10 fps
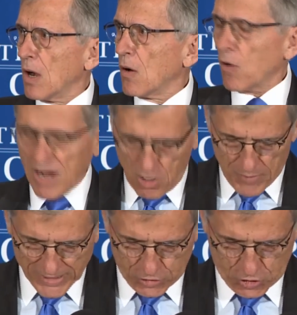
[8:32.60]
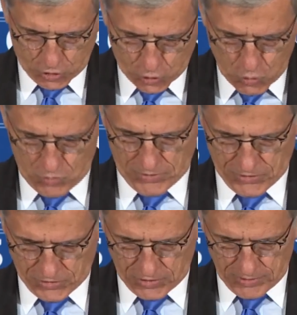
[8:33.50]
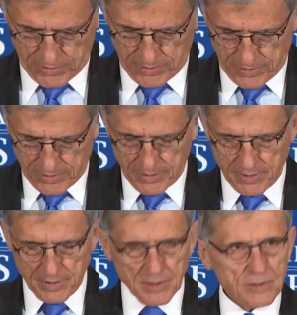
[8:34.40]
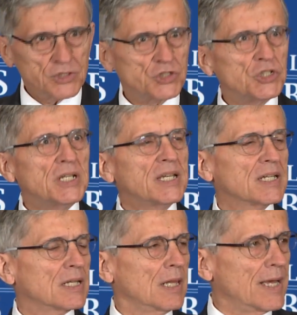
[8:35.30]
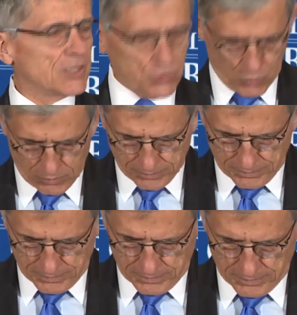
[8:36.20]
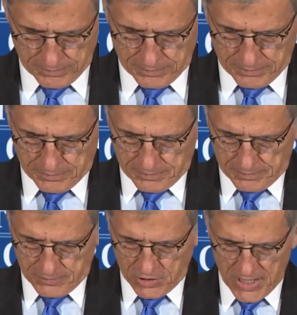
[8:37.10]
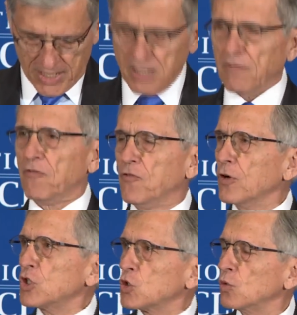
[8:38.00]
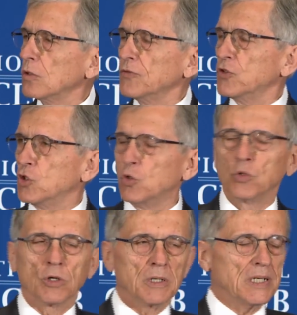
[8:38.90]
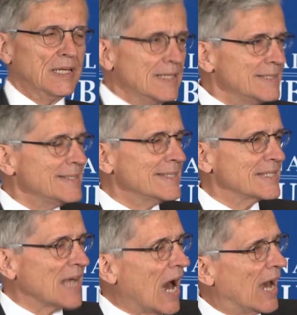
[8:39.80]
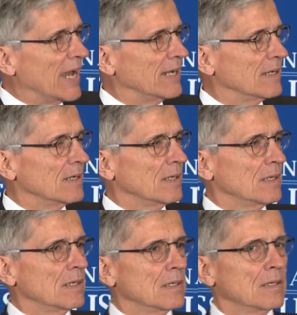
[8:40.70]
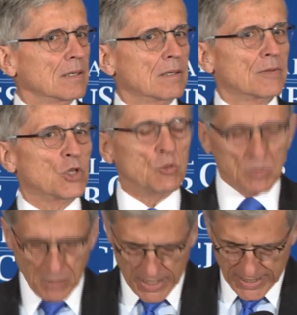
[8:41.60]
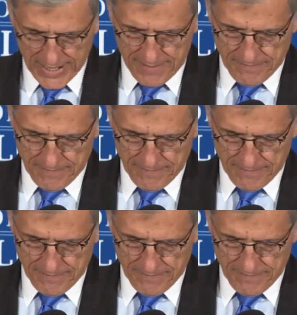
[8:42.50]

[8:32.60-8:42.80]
Or how about students sitting in a classroom, taking a virtual tour inside the human body?